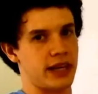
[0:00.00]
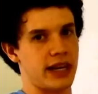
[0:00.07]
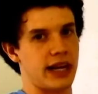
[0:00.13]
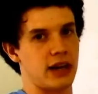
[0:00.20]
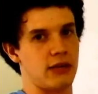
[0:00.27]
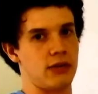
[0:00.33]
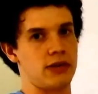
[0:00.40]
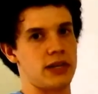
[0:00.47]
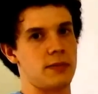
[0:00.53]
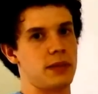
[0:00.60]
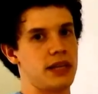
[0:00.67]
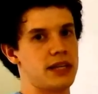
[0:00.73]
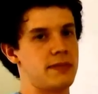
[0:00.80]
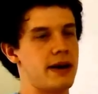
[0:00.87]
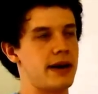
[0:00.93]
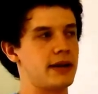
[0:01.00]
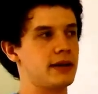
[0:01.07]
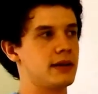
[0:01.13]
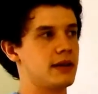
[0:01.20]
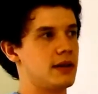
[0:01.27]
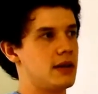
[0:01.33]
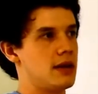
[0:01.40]
the Kagero D Police
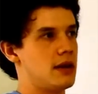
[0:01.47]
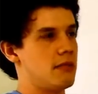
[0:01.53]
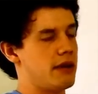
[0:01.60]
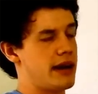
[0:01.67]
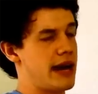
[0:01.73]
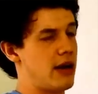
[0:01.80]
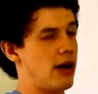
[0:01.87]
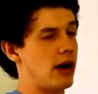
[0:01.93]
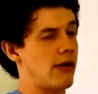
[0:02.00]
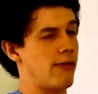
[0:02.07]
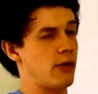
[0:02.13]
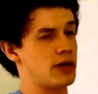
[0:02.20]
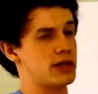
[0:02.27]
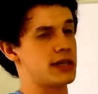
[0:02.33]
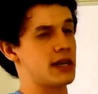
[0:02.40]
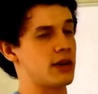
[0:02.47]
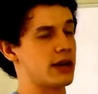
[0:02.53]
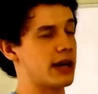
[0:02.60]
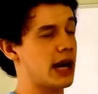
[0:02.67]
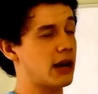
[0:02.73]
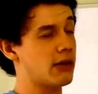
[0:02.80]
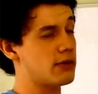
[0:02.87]
meta. But now Aquaforce is here,
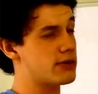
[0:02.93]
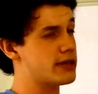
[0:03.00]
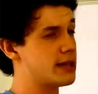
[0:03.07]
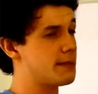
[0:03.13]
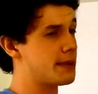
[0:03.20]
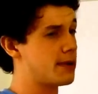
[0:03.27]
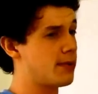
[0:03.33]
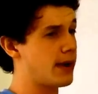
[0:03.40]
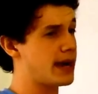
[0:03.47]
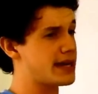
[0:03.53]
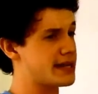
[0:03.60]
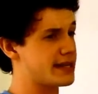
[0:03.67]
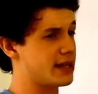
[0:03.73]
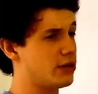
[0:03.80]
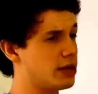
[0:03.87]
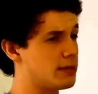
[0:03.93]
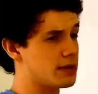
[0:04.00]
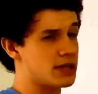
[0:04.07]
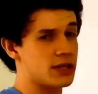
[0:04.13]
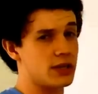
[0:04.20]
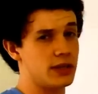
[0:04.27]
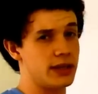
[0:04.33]
and Kagero's slipping away slowly but
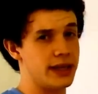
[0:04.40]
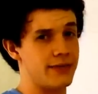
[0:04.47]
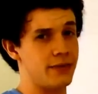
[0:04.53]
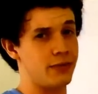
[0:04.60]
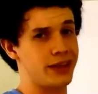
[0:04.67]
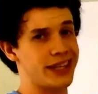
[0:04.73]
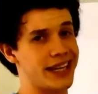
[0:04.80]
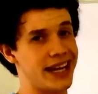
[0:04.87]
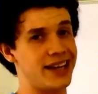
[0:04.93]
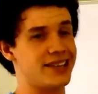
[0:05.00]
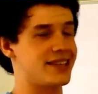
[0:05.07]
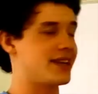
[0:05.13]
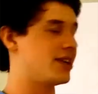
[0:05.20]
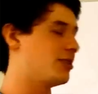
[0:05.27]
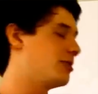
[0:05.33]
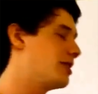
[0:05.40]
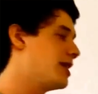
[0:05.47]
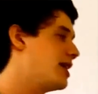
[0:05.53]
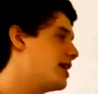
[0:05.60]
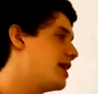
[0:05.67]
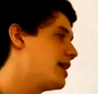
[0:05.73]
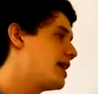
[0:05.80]
surely, even with the ace out.
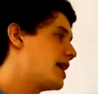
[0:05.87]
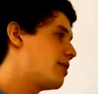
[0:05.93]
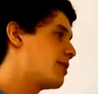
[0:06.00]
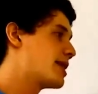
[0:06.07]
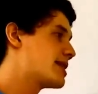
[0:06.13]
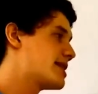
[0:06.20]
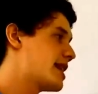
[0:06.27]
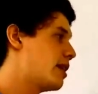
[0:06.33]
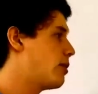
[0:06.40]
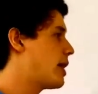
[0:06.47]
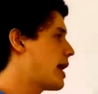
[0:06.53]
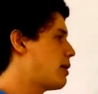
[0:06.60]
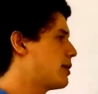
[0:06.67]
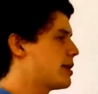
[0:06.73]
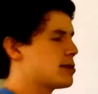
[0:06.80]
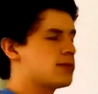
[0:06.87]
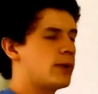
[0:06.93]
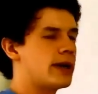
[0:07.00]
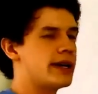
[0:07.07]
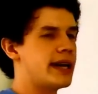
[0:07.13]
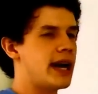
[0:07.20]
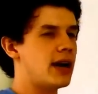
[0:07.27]
And we can say, okay, well there's
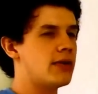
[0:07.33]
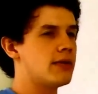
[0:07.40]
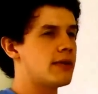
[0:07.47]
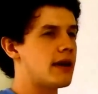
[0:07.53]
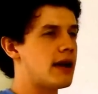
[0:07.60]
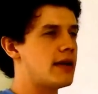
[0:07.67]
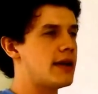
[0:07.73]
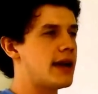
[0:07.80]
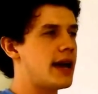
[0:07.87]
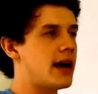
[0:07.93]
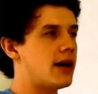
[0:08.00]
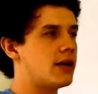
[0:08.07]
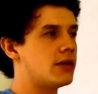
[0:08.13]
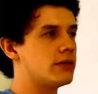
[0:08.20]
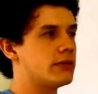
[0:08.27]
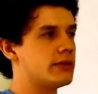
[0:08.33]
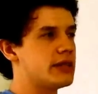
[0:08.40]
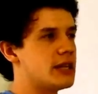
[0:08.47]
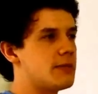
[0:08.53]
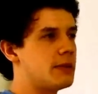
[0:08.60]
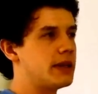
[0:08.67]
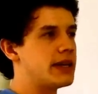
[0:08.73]
1 down, and now
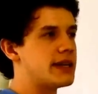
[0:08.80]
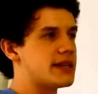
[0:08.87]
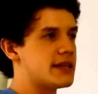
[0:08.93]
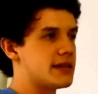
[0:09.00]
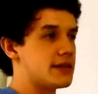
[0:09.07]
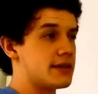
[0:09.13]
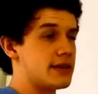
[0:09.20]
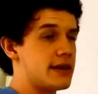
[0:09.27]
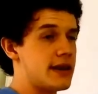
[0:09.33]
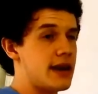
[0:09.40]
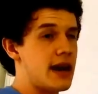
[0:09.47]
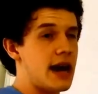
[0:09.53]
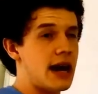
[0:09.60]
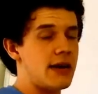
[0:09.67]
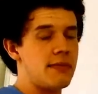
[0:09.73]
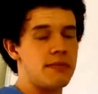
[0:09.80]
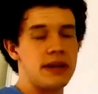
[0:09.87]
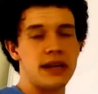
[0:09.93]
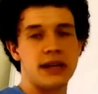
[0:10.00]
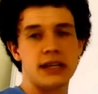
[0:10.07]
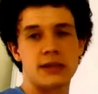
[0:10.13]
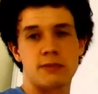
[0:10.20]
D Police is not
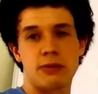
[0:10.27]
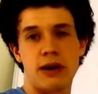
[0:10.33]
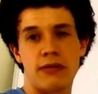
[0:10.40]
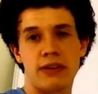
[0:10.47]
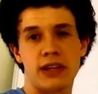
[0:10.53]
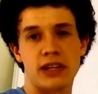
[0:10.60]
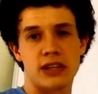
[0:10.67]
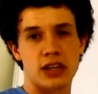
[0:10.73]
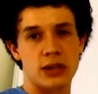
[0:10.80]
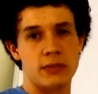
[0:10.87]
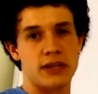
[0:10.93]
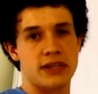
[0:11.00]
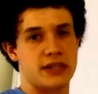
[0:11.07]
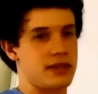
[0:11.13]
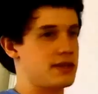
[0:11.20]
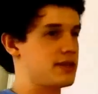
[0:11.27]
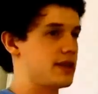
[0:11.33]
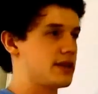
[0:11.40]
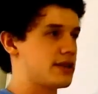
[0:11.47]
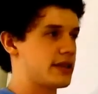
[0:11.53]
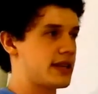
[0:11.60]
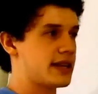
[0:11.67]
being as prevalent in tournaments as
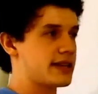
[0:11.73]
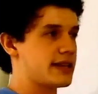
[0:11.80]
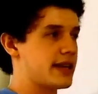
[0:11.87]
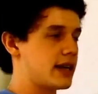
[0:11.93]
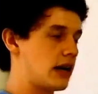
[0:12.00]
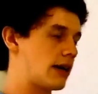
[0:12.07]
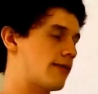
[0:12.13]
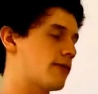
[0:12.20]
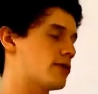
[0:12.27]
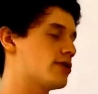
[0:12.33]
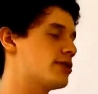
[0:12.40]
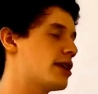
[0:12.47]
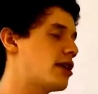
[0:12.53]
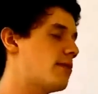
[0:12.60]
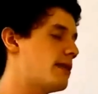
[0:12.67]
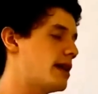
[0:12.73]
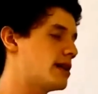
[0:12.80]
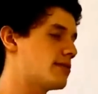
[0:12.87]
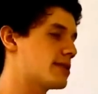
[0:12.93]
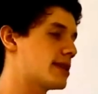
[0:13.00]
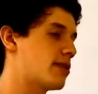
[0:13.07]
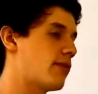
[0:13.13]
such. Things like Aquaforce and Shadow Paladin,
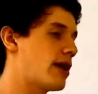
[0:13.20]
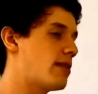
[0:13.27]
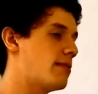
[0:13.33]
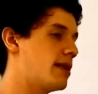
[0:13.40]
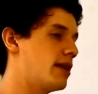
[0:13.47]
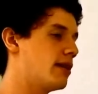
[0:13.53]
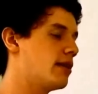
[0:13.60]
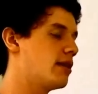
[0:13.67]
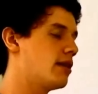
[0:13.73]
we say, wait a minute.